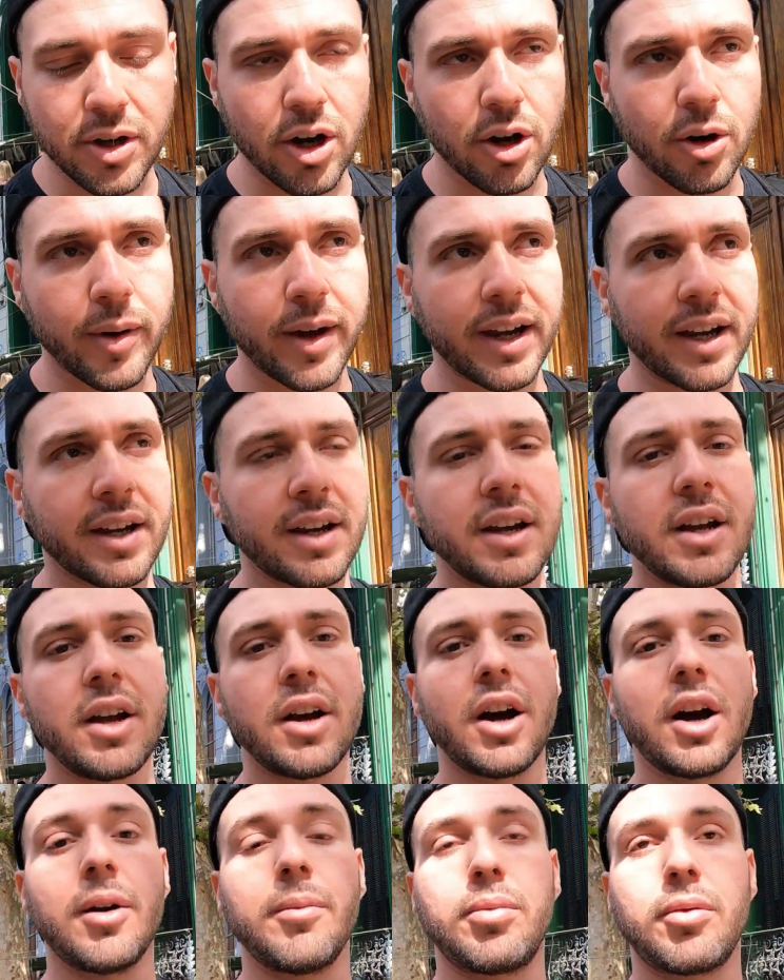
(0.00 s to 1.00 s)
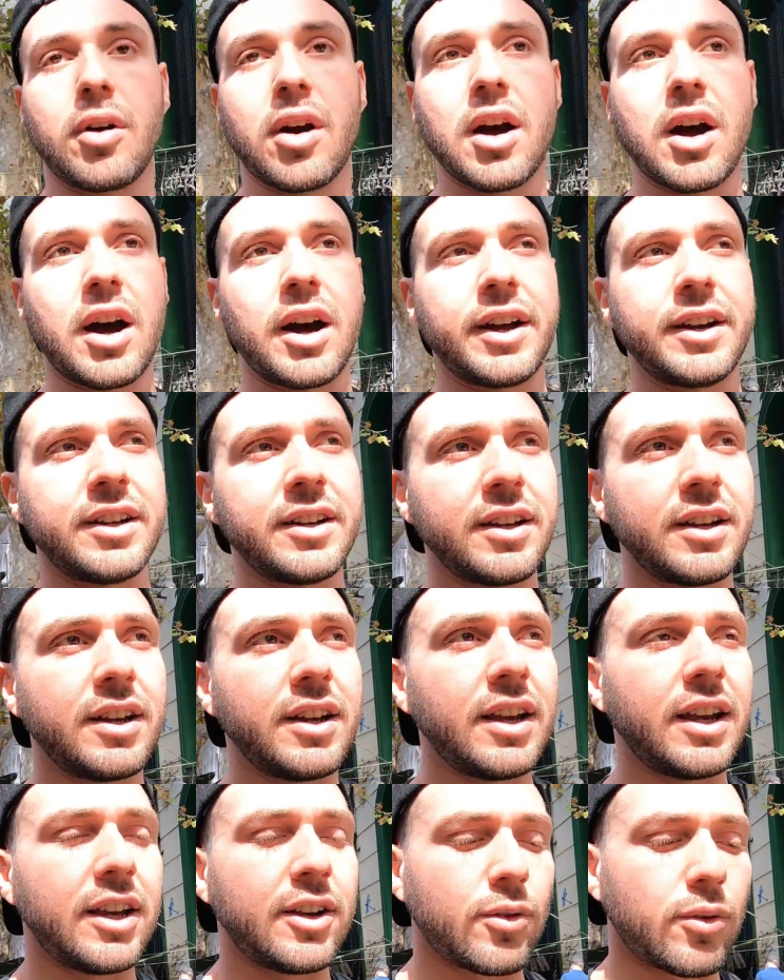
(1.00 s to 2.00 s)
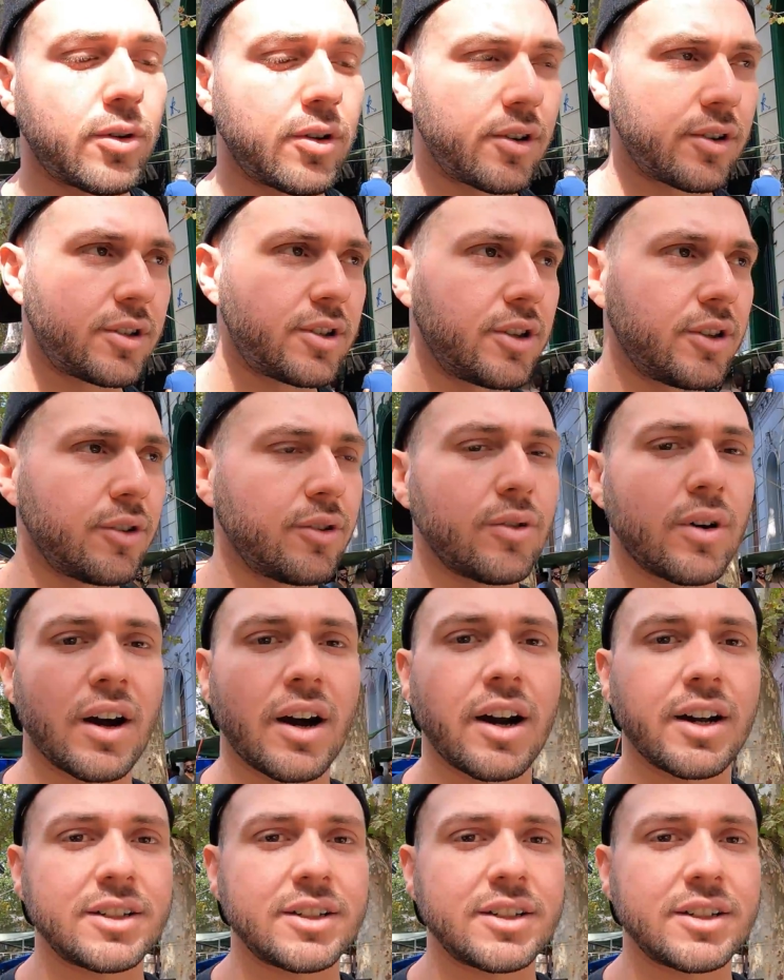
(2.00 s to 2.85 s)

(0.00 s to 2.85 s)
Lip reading: going abroad in order to